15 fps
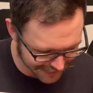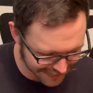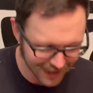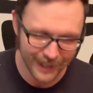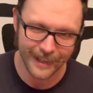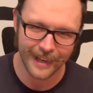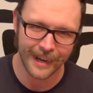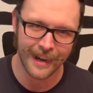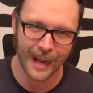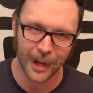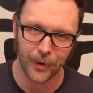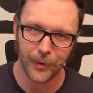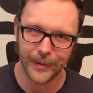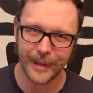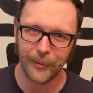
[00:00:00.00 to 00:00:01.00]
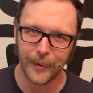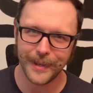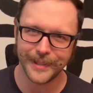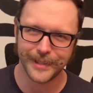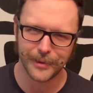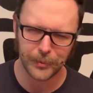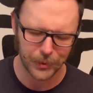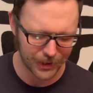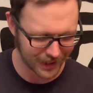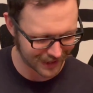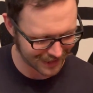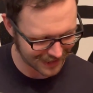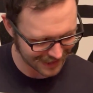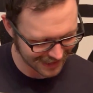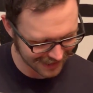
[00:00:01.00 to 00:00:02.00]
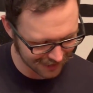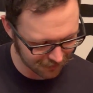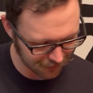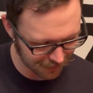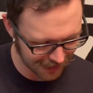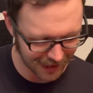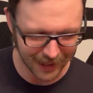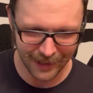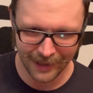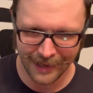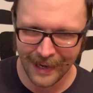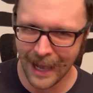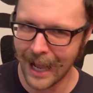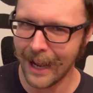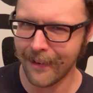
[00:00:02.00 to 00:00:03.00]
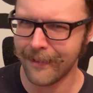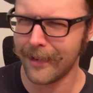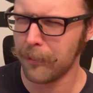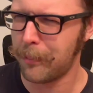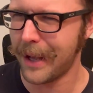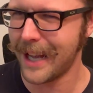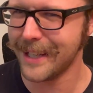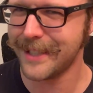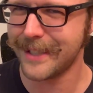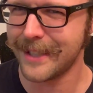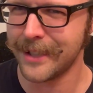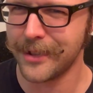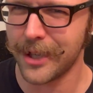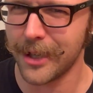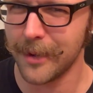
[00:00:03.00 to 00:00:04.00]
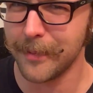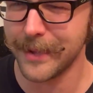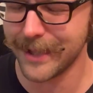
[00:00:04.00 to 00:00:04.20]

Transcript: that not only was the wood not the best in terms